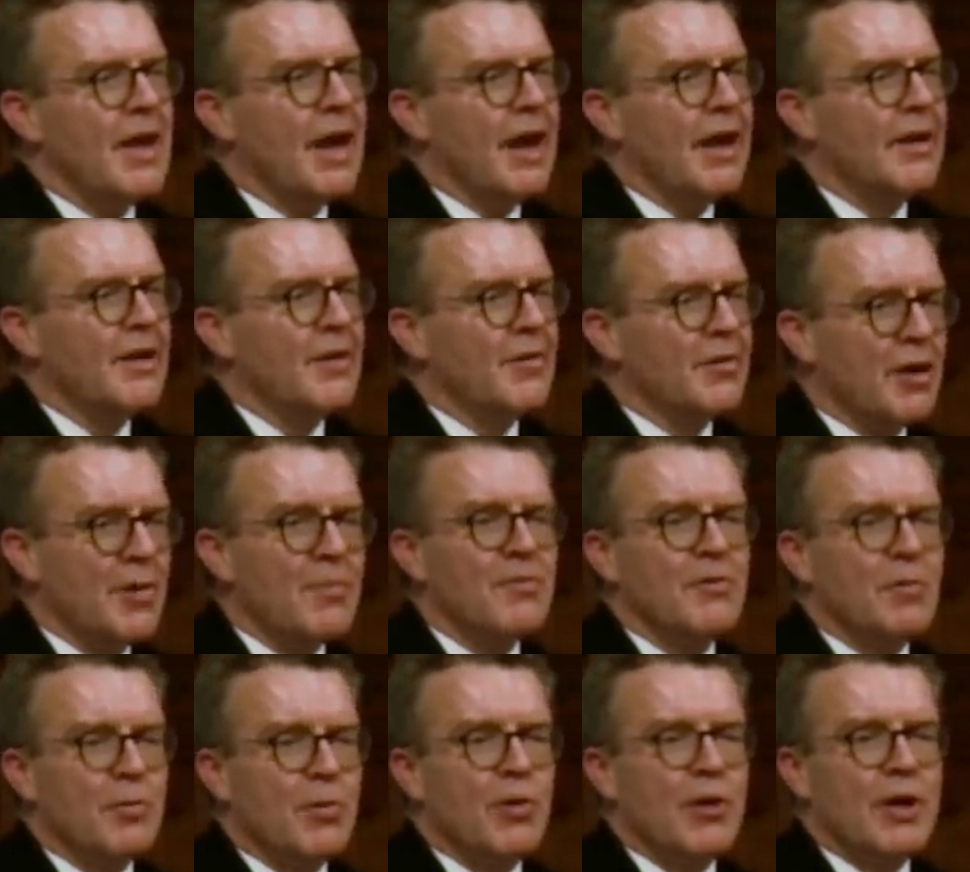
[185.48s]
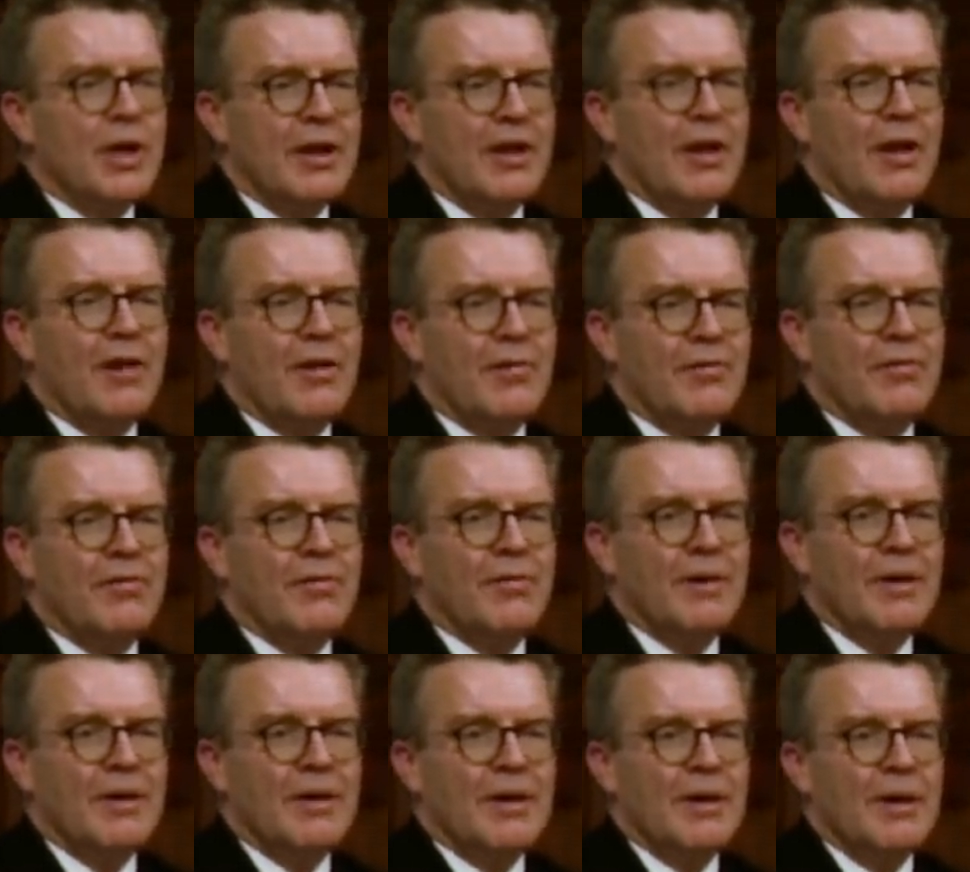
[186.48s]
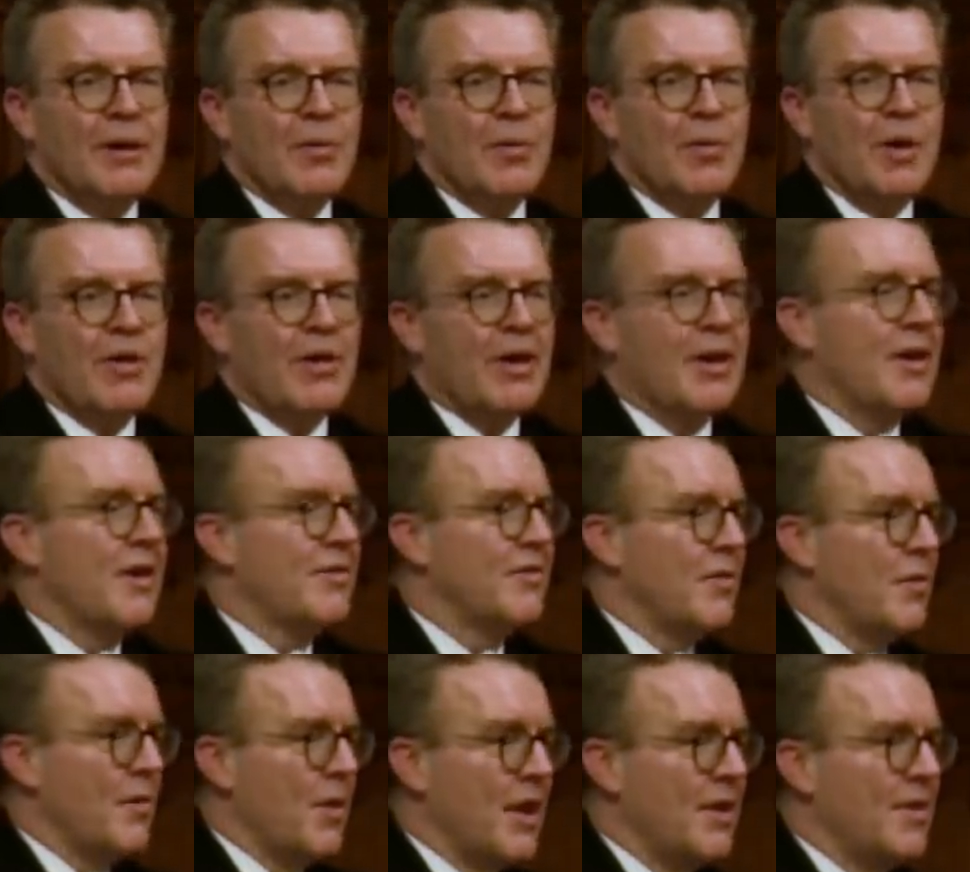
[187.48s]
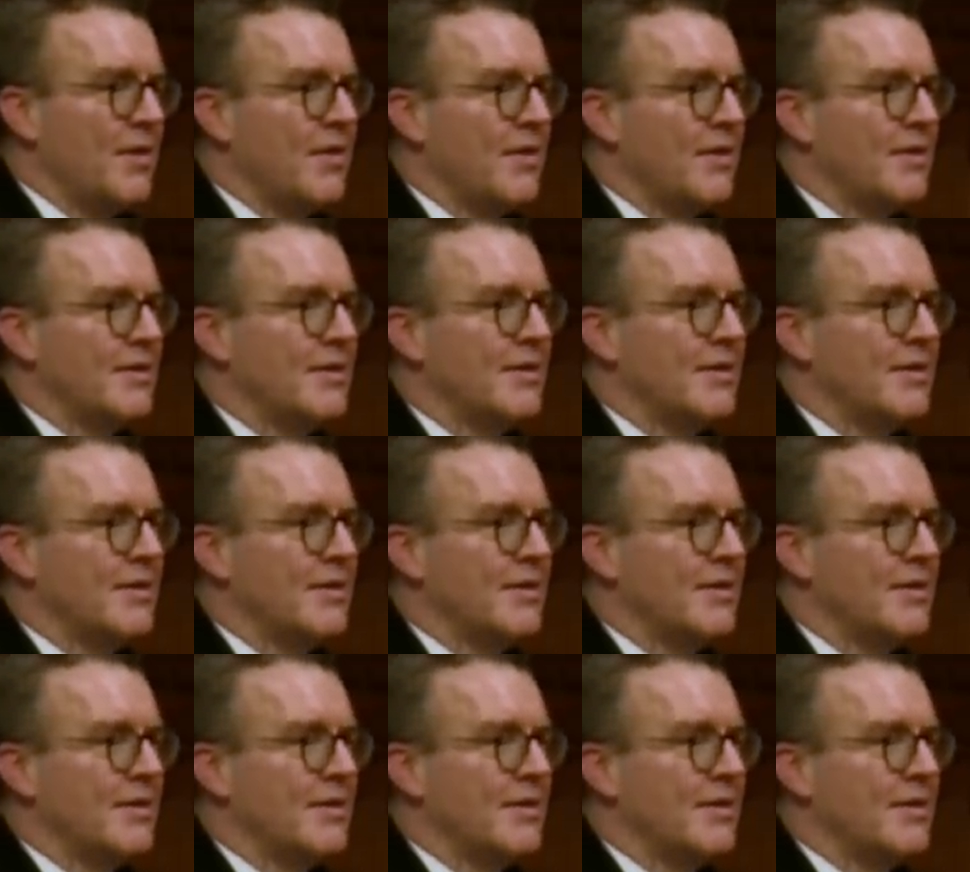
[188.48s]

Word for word: And there comes a point in life where that has to end.